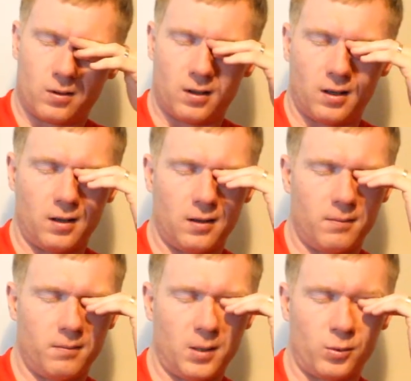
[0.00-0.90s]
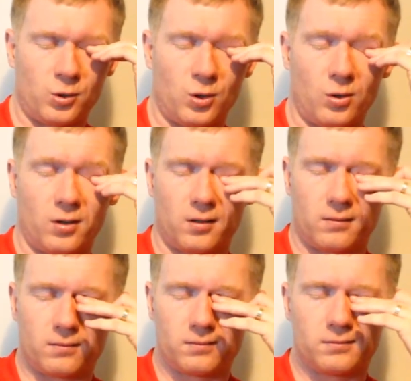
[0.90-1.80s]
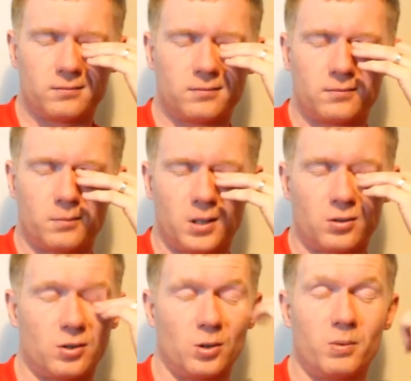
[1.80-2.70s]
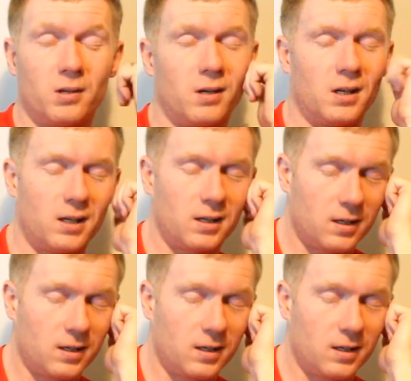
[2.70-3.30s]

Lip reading: I was young and a bit stupid, really.